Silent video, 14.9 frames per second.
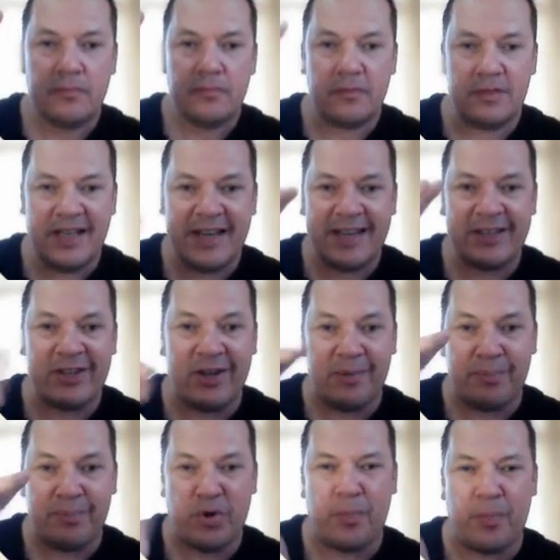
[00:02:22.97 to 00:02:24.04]
digital
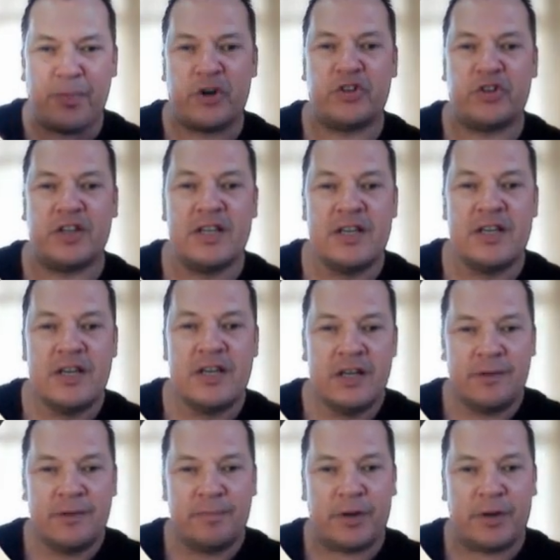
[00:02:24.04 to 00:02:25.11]
property
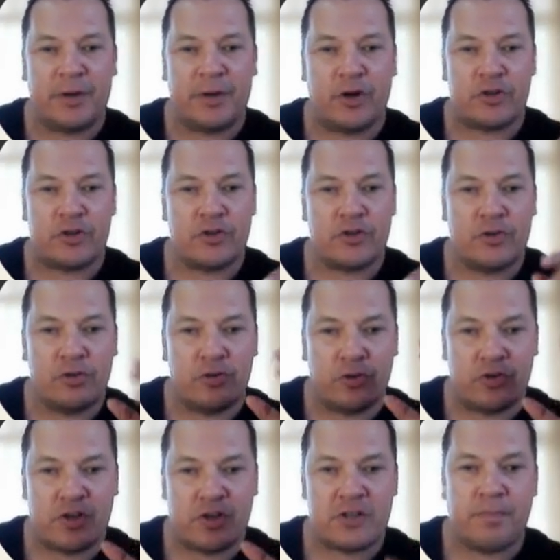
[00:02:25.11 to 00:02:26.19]
because
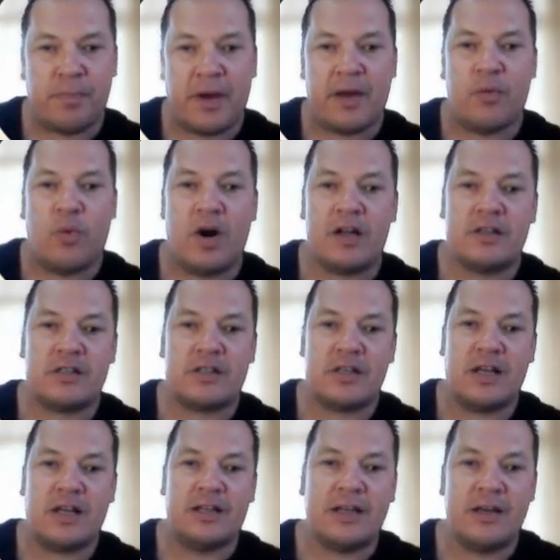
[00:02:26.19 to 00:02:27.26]
you just pay once
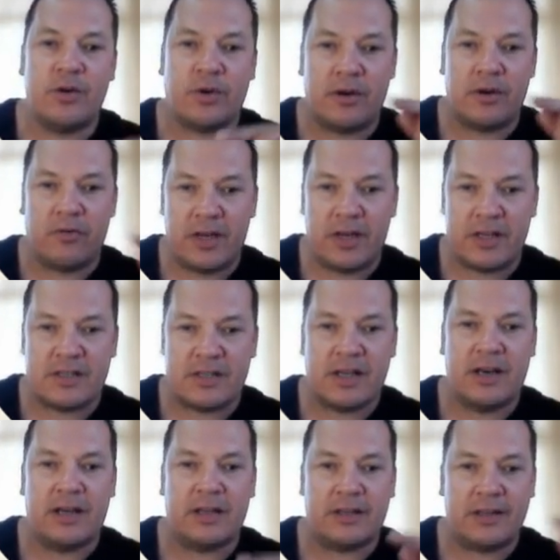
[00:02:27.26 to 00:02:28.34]
and then you can
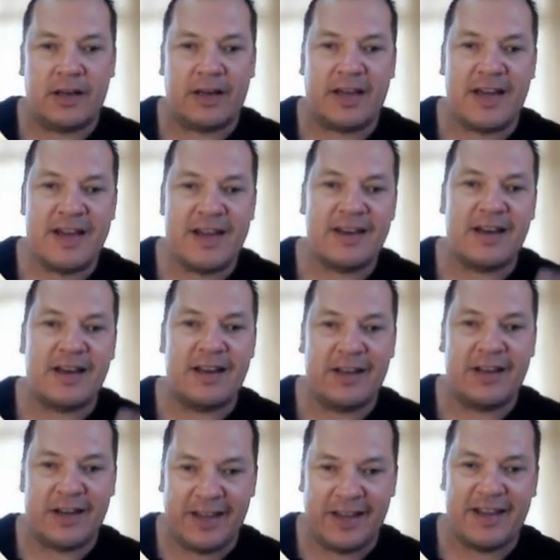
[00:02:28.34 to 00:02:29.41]
resell it again and
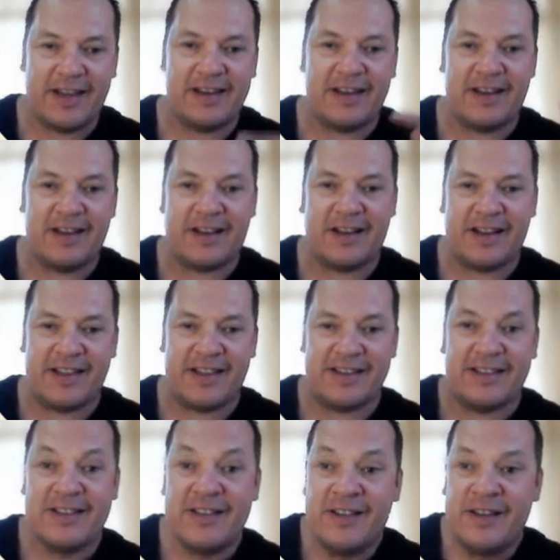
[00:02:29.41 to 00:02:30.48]
again.
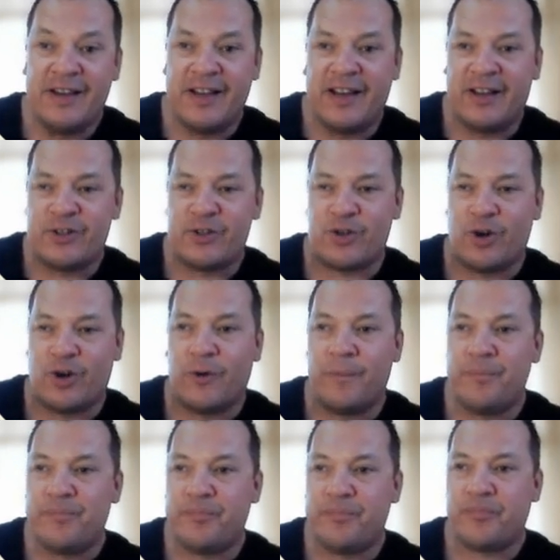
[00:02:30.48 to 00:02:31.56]

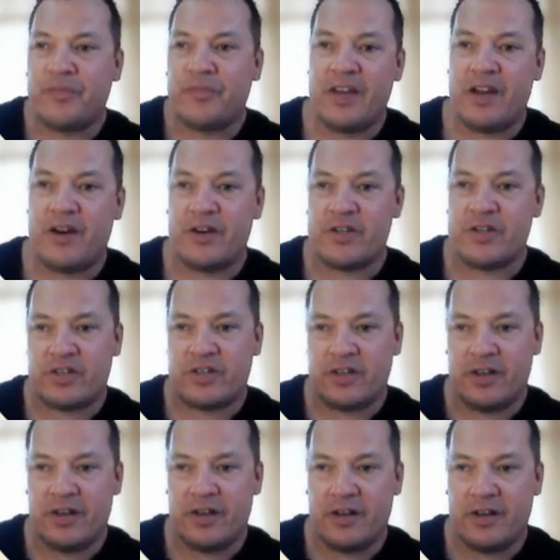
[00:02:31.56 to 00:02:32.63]
So here's
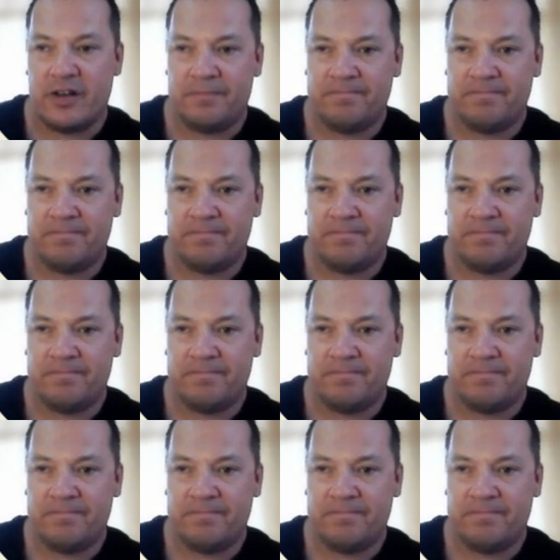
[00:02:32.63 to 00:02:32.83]
in